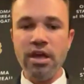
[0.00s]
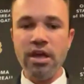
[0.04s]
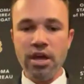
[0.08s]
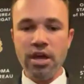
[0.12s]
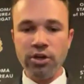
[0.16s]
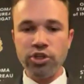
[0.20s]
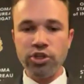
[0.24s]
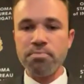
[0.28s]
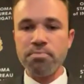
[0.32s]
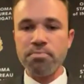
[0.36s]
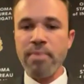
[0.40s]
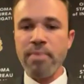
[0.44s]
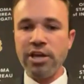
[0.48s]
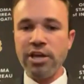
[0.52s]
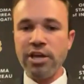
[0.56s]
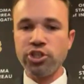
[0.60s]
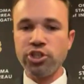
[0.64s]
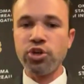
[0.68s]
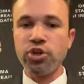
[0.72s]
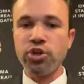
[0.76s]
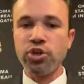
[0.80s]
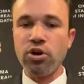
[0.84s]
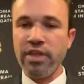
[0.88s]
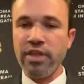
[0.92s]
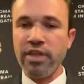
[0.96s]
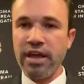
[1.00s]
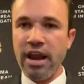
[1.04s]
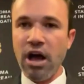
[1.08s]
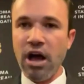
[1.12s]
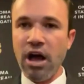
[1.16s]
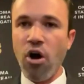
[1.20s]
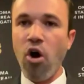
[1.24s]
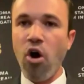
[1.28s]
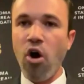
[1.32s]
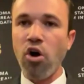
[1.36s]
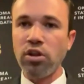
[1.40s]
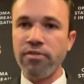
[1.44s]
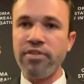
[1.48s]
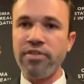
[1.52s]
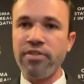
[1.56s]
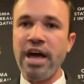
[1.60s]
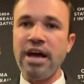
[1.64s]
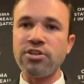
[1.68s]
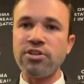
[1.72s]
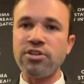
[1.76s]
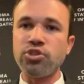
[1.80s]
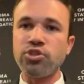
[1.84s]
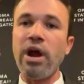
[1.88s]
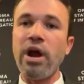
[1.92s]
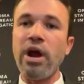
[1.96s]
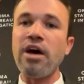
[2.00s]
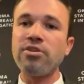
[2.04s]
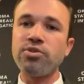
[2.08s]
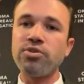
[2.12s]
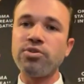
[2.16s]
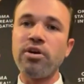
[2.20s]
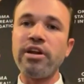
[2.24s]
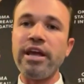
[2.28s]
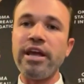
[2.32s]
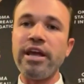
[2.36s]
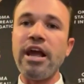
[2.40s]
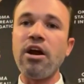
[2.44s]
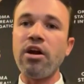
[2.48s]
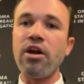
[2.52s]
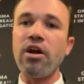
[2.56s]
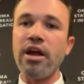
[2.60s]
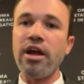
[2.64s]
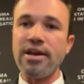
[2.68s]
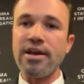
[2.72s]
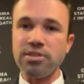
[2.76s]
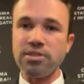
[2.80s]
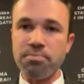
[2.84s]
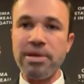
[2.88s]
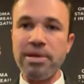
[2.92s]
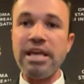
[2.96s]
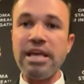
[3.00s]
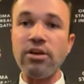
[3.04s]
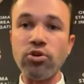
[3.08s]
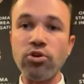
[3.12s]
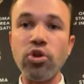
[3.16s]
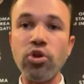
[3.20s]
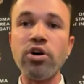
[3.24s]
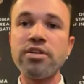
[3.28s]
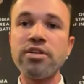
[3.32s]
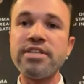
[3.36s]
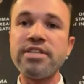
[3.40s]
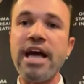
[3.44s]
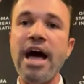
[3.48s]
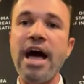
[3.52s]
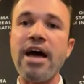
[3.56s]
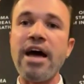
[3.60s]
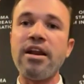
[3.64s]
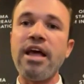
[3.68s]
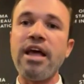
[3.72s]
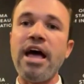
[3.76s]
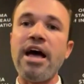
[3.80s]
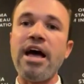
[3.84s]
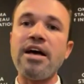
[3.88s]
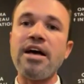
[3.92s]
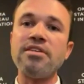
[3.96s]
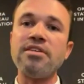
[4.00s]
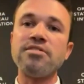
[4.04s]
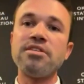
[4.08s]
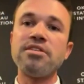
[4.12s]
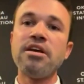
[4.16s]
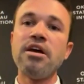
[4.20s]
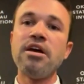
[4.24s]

just make sure that all of that surrounding area is being looked at as